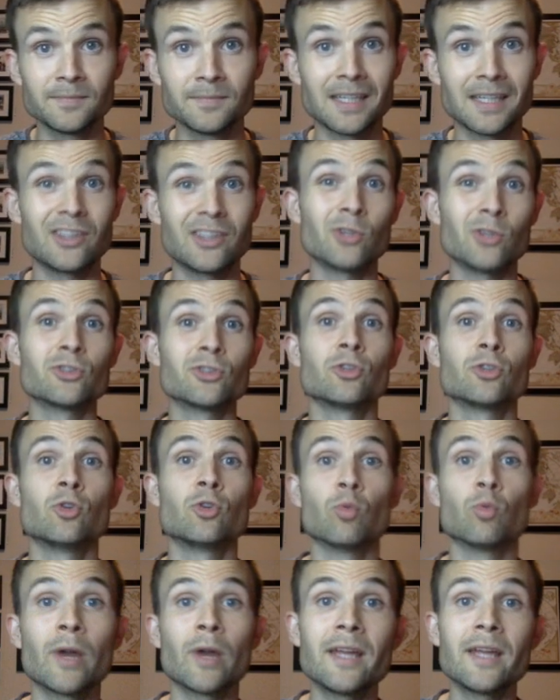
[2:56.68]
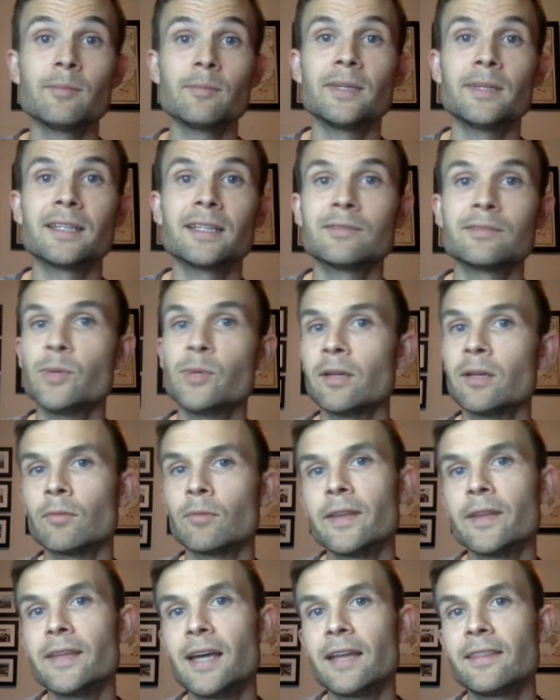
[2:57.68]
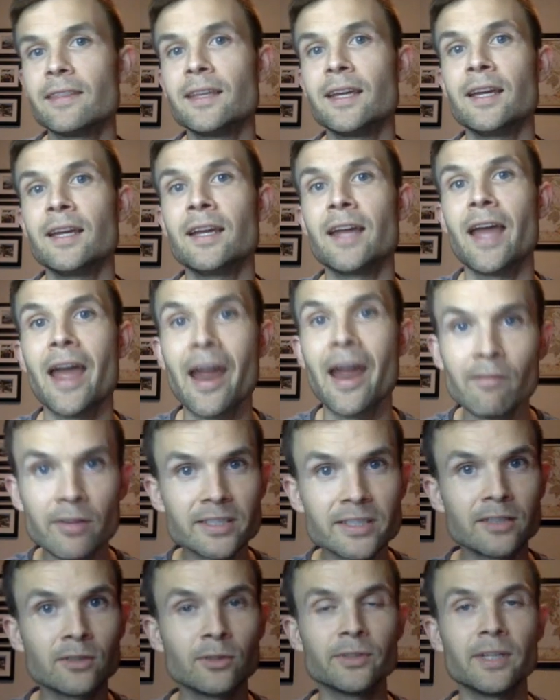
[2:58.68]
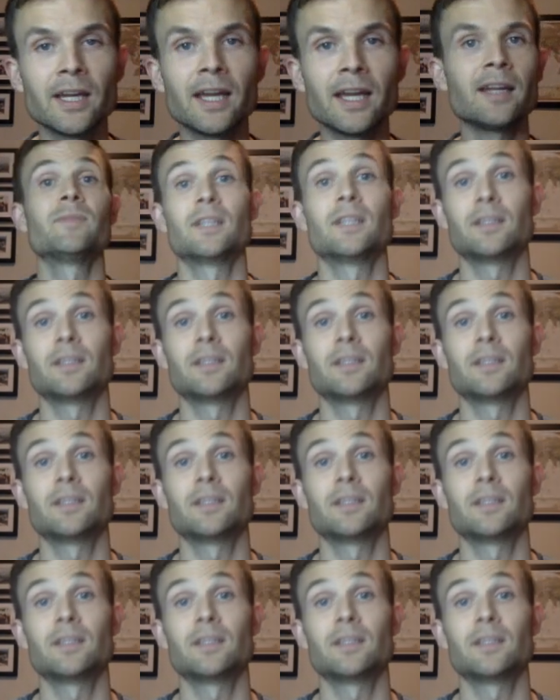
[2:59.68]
Those are great because we can run that thing every single day,